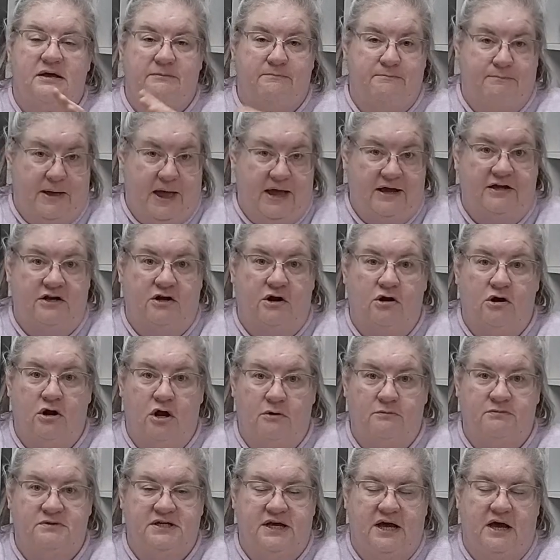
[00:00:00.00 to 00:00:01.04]
back in our
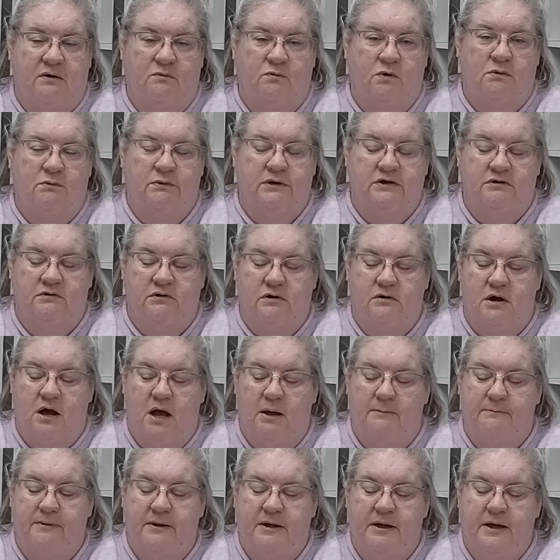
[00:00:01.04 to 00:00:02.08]
hometown where we grew
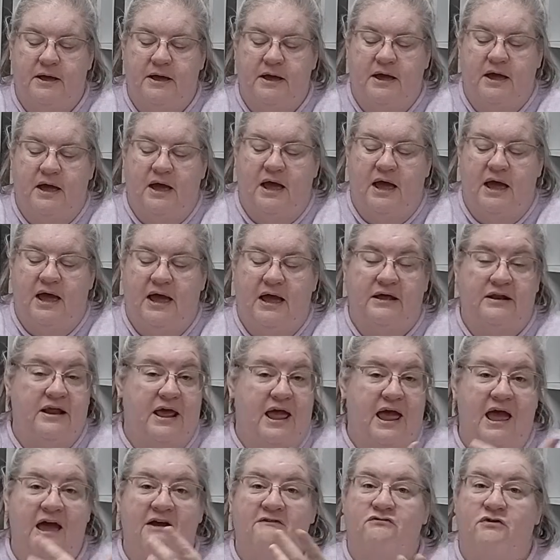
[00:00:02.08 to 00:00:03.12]
up, and
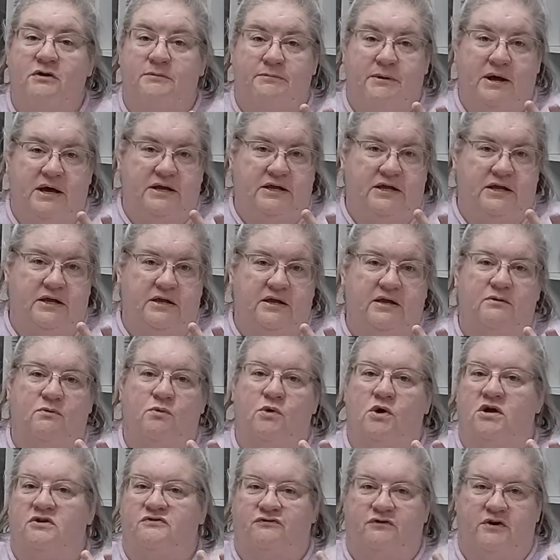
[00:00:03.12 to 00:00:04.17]
everybody
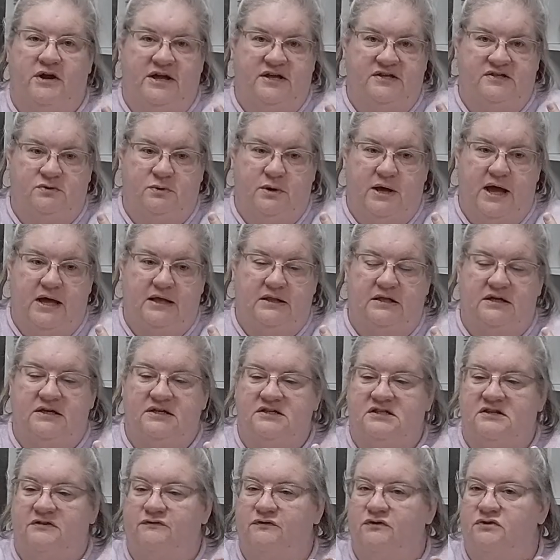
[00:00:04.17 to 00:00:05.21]
worked for
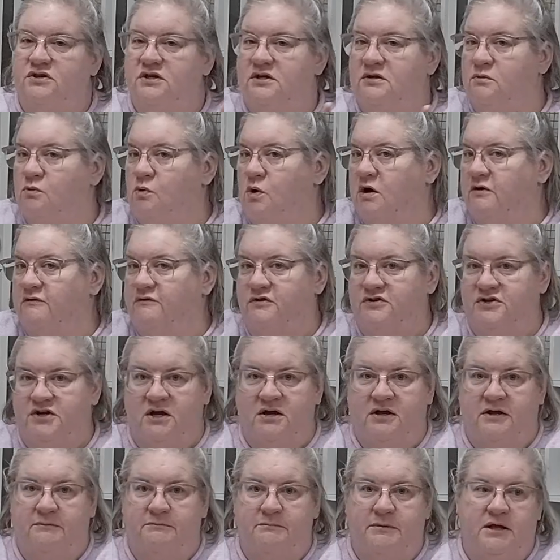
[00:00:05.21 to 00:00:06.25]
Hazel-Atlas. If you didn't work for
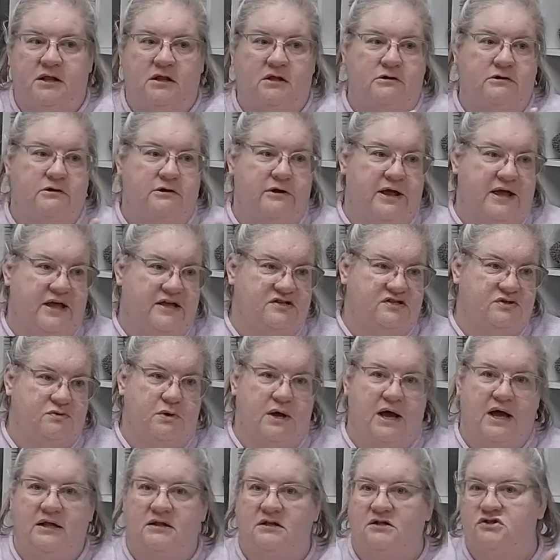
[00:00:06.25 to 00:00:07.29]
Duncan Miller or
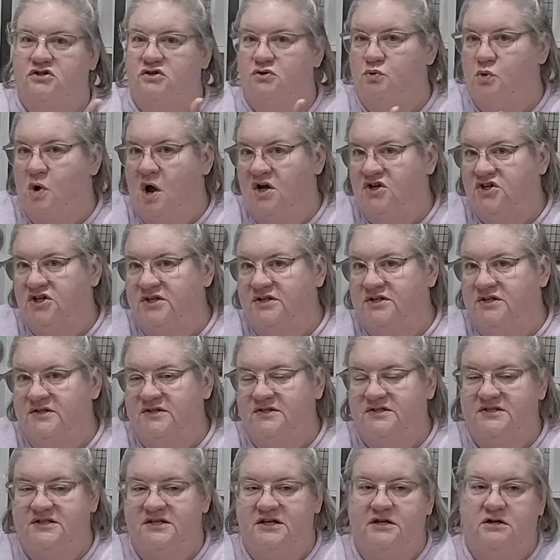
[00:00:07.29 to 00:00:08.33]
Hazel-Atlas or Washington
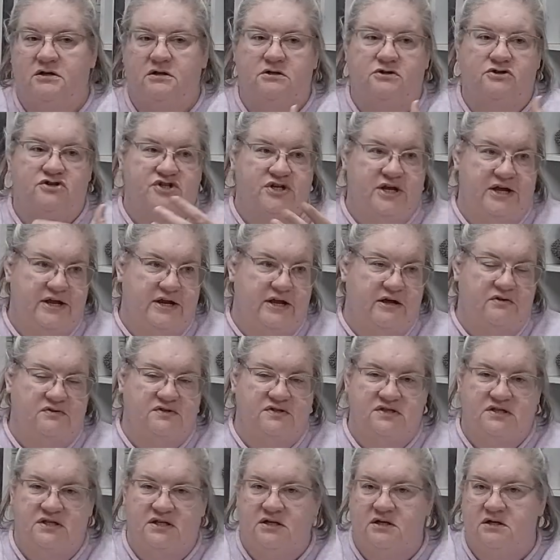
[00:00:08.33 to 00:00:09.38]
Steel or J&L
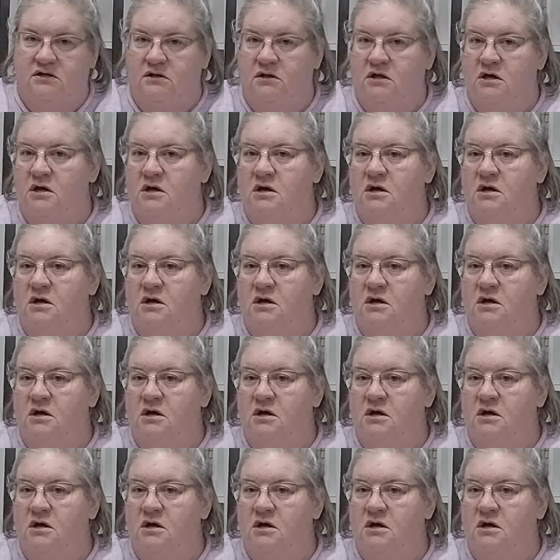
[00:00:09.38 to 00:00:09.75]
Steel